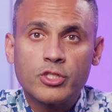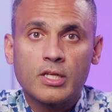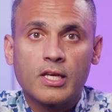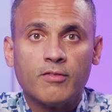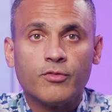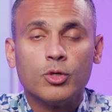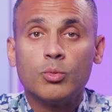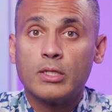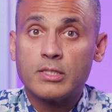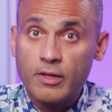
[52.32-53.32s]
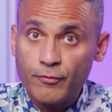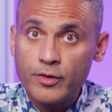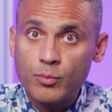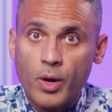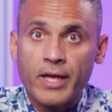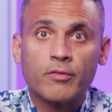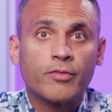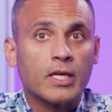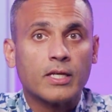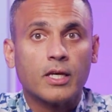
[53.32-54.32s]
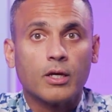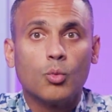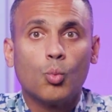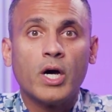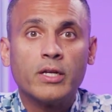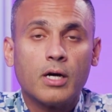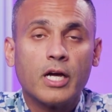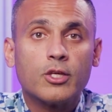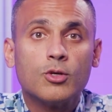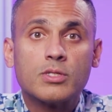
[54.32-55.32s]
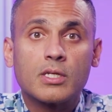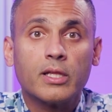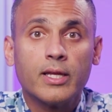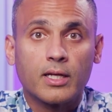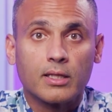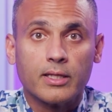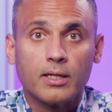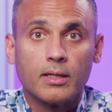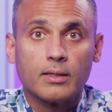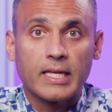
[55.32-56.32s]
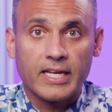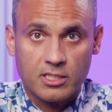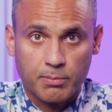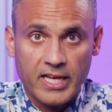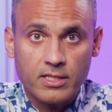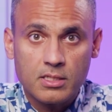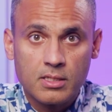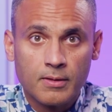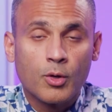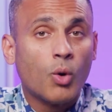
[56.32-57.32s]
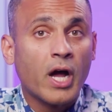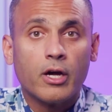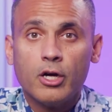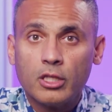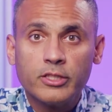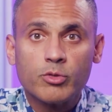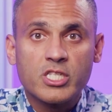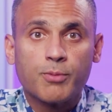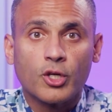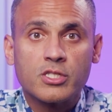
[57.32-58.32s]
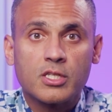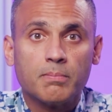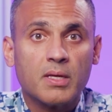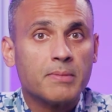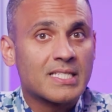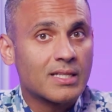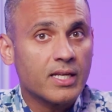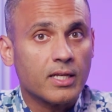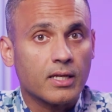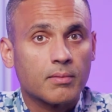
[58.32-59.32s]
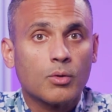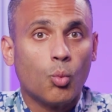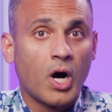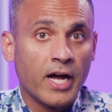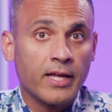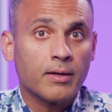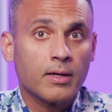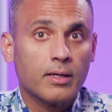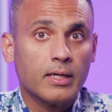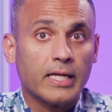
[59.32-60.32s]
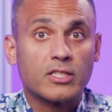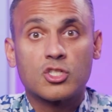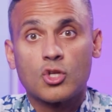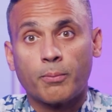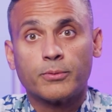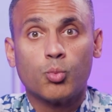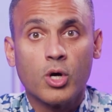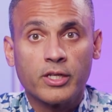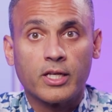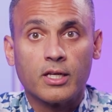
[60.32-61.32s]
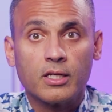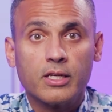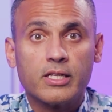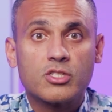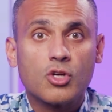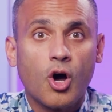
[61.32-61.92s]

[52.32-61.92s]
to give you a different way of thinking. One I use clinically that explains why early response can be misleading, why it stopped working is